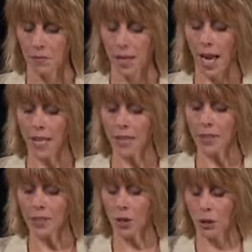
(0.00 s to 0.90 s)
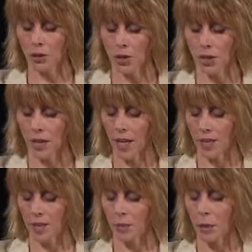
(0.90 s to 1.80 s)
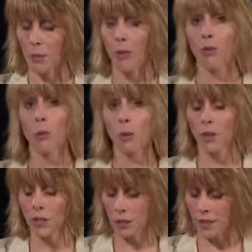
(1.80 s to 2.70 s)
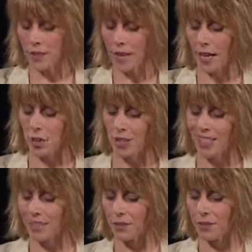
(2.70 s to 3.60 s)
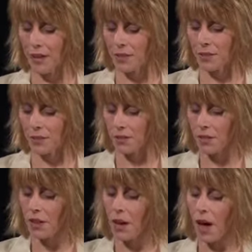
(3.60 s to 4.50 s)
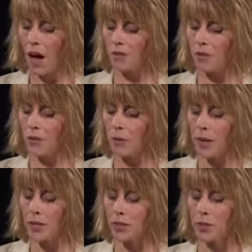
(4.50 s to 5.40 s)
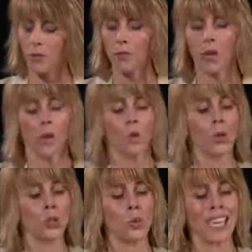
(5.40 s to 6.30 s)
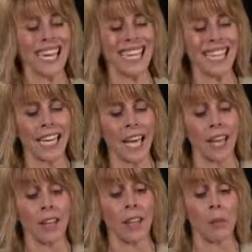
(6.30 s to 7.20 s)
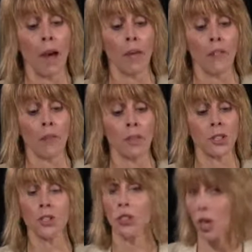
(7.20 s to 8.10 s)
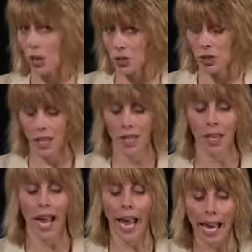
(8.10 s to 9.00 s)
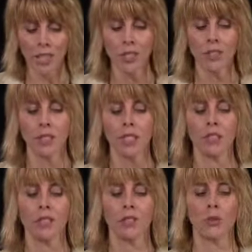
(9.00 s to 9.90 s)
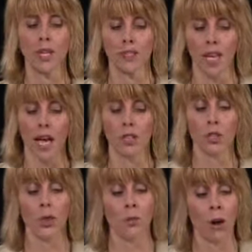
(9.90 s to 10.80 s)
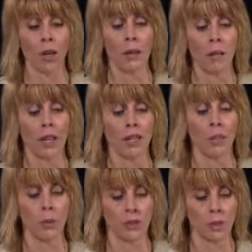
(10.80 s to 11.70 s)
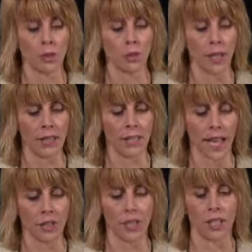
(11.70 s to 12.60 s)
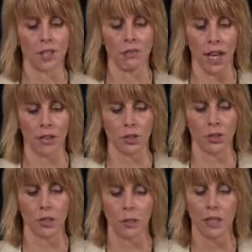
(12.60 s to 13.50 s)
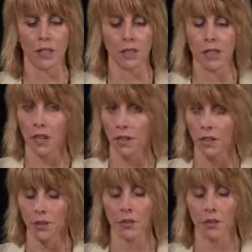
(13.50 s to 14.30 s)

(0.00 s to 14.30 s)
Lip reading: Any disclosure to the customer before the transaction is effected of information which would indicate the amount of commission charged in an agency transaction or markup made in a principal transaction is a factor to be considered.